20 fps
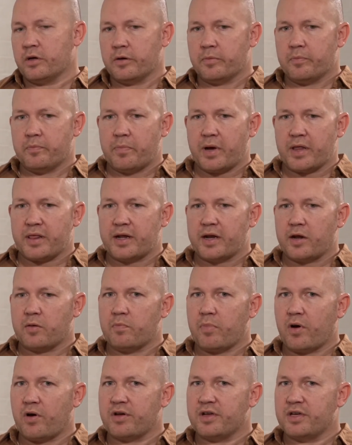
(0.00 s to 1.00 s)
but they don't
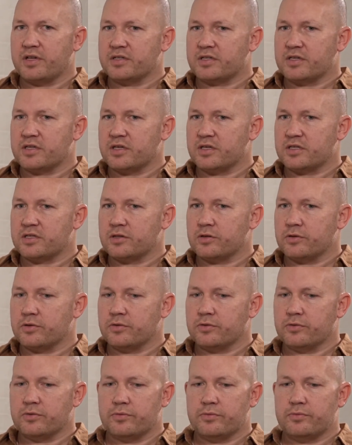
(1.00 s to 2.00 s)
buy into this
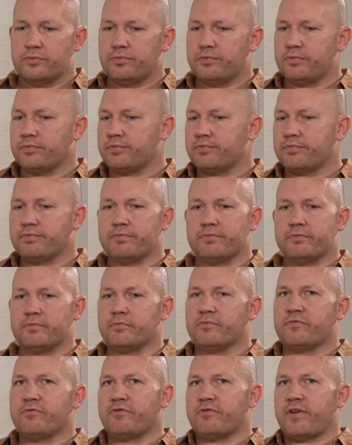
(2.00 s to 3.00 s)
new
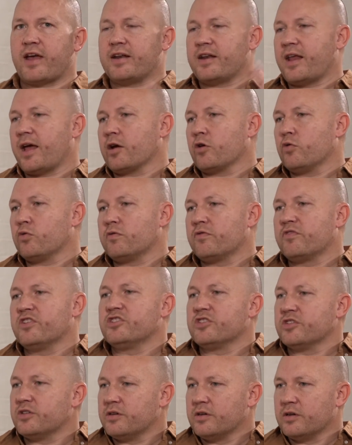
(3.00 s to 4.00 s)
fandangled
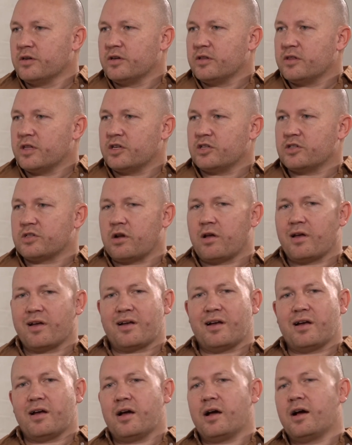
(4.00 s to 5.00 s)
vision. They're just like,
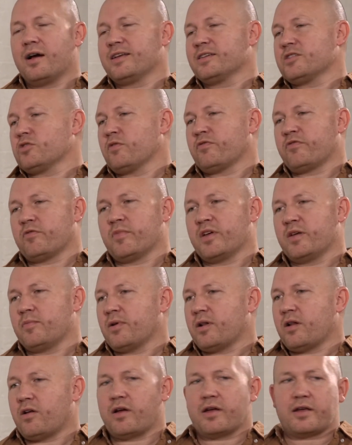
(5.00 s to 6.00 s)
it's not for me,
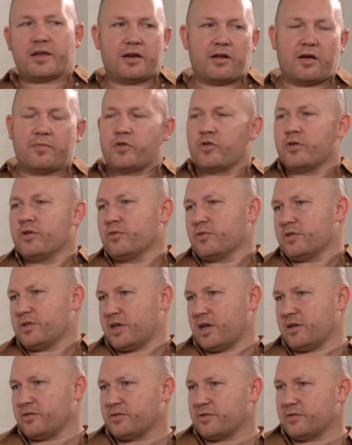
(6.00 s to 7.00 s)
but I'm doing all the
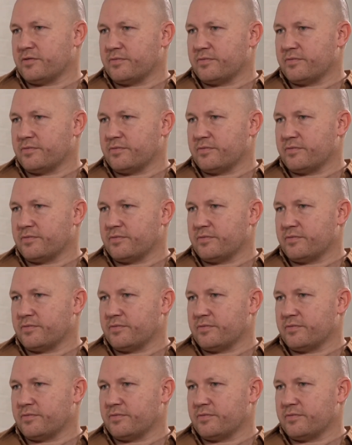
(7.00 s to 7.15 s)
sales.